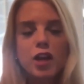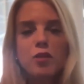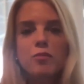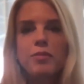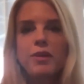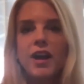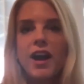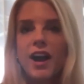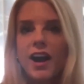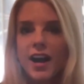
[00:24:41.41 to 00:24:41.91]

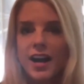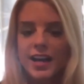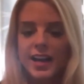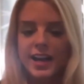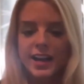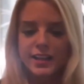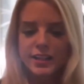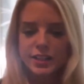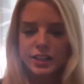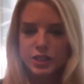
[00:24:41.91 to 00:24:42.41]
But I
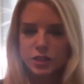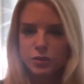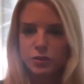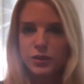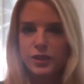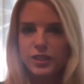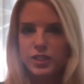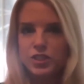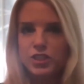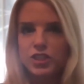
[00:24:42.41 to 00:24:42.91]
had a
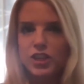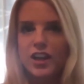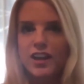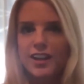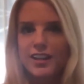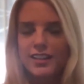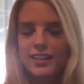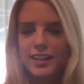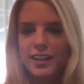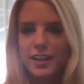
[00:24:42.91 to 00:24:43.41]
screenshot
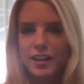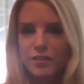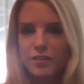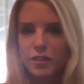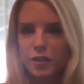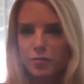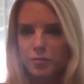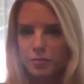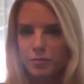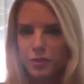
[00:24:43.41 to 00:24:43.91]
of
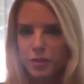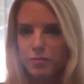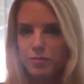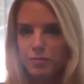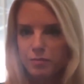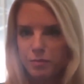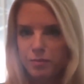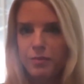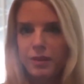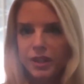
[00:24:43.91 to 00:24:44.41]
the
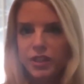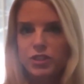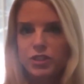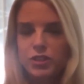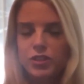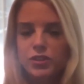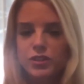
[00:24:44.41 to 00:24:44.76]
picture.